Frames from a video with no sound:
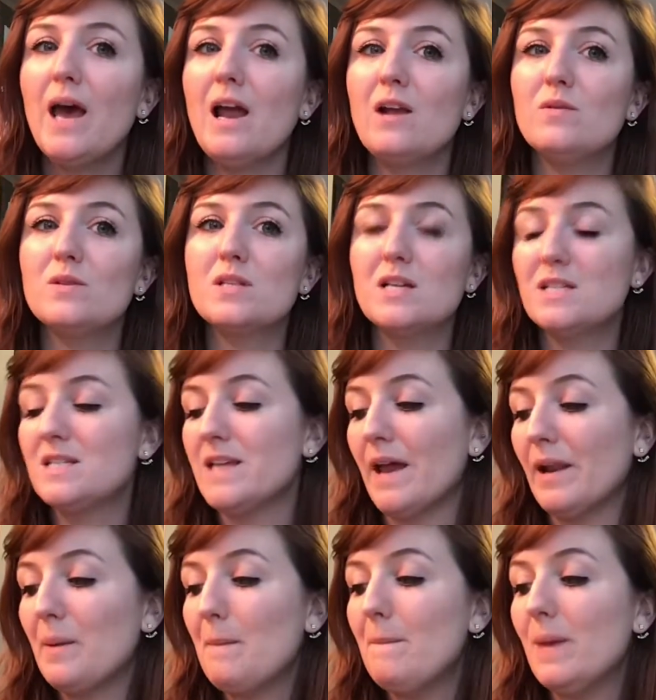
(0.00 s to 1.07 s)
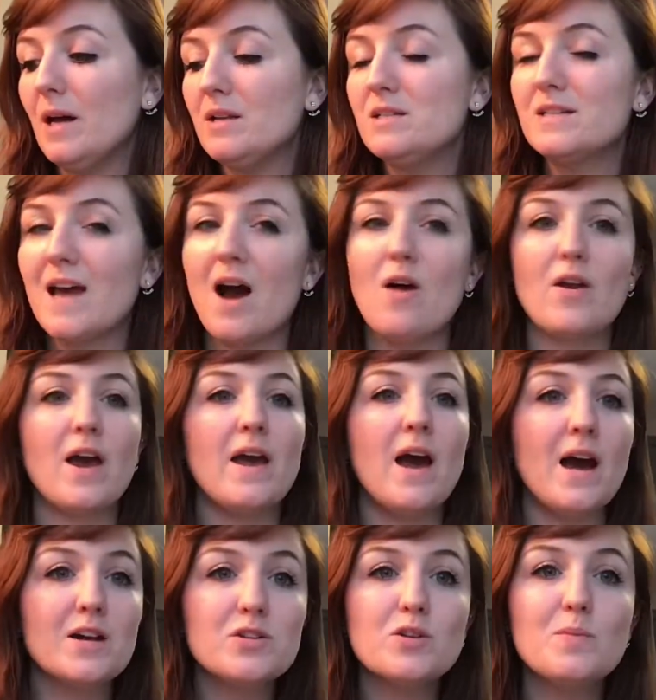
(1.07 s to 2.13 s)
and it was a denim button-down. I
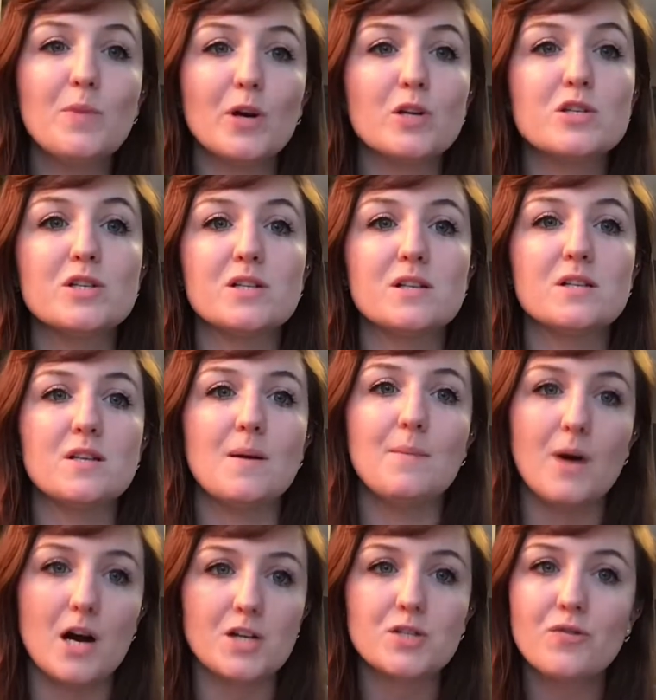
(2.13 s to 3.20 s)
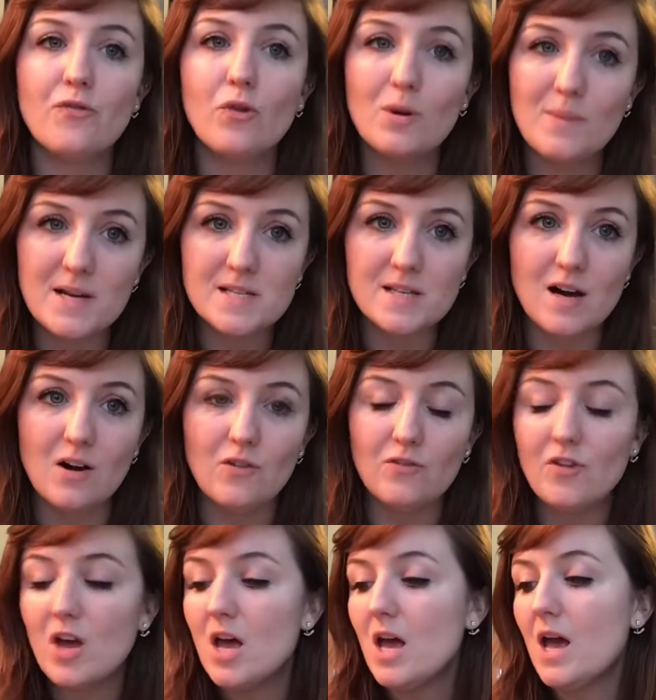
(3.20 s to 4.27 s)
actually purchased this on Posh for
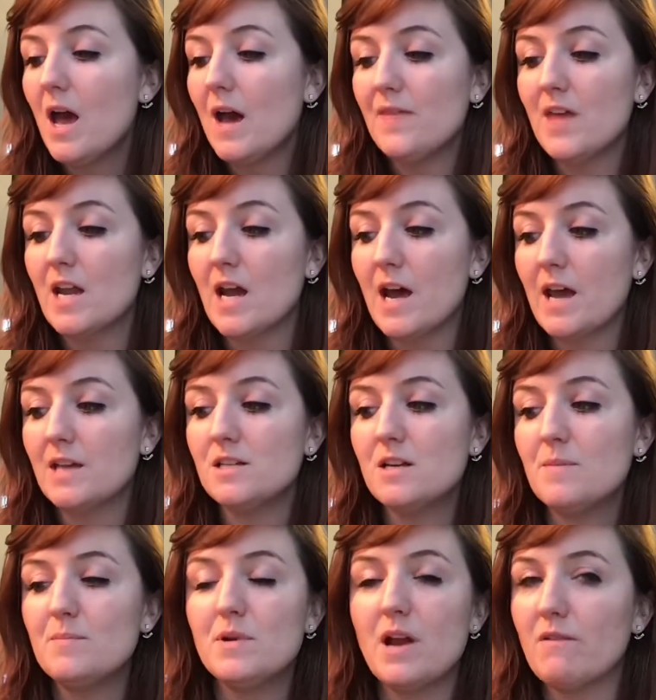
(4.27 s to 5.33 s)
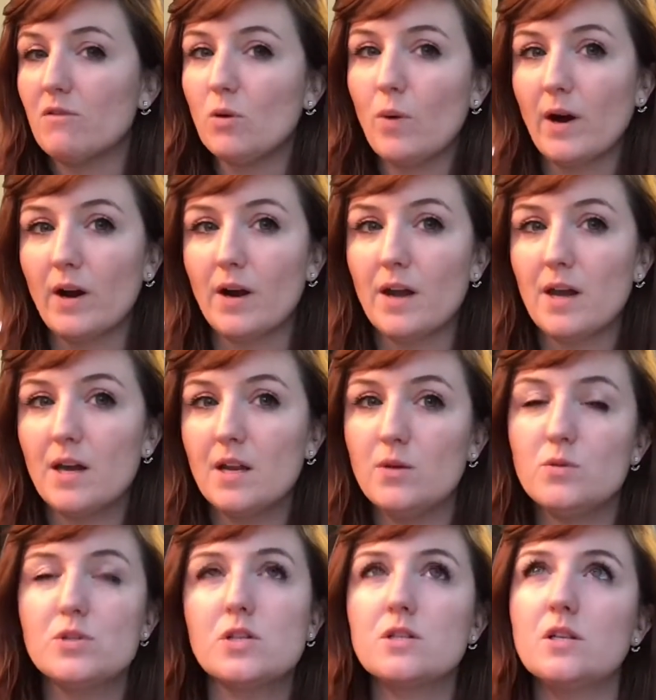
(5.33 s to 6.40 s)
myself, and then I ended up never wearing it. It
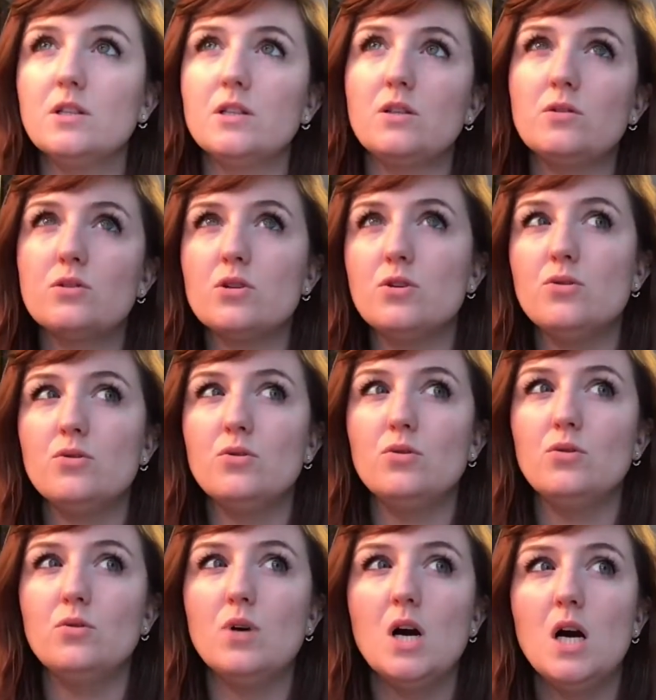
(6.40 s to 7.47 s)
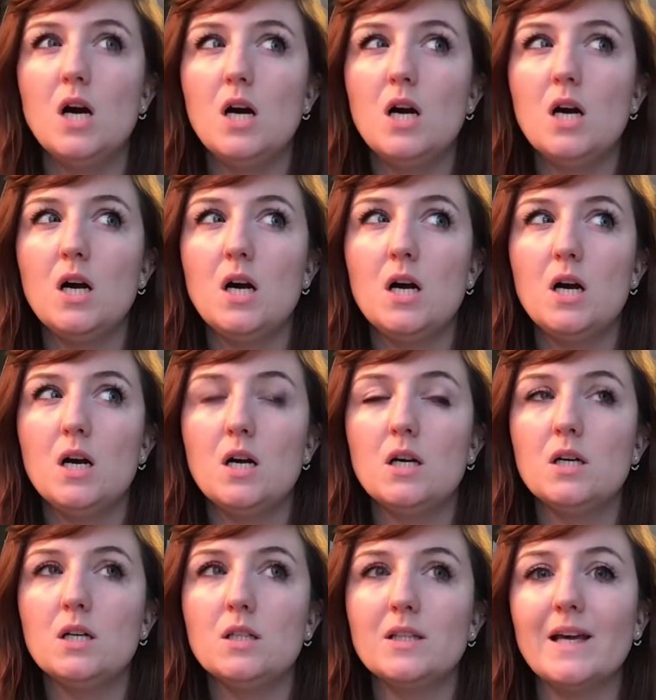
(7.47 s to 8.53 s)
was just a little too,
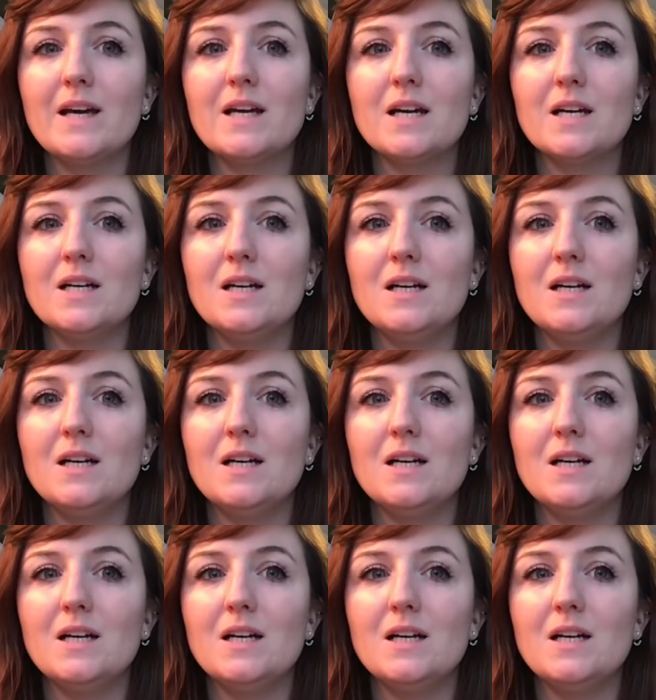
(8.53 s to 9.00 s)
like,